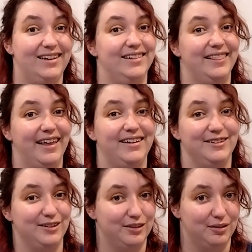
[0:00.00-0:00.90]
and that
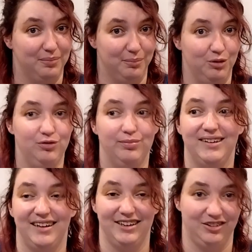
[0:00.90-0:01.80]
is
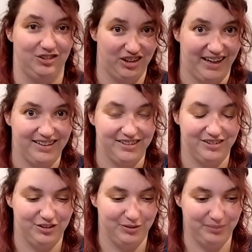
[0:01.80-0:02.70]
movement and
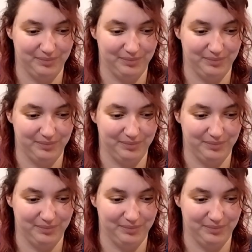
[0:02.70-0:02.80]
change.